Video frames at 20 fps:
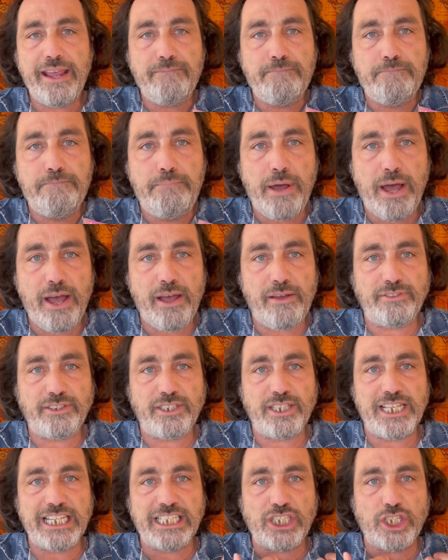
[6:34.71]
give birth
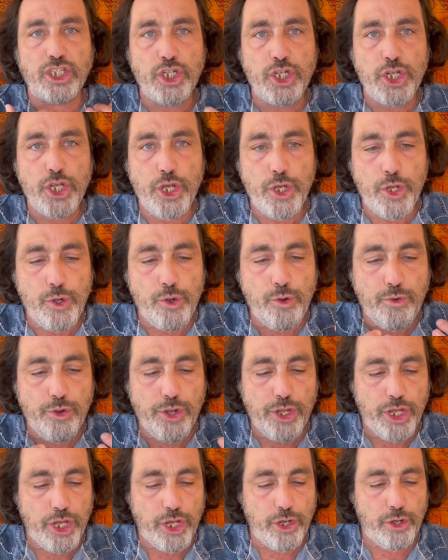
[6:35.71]
to this new
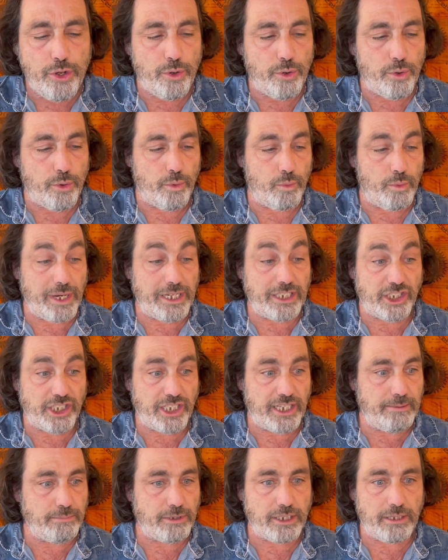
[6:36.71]
you, which
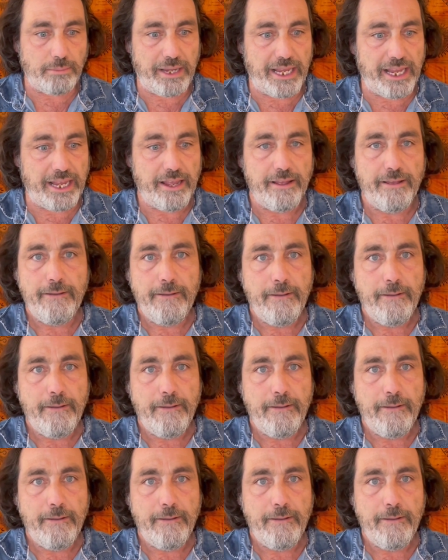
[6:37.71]
seems to be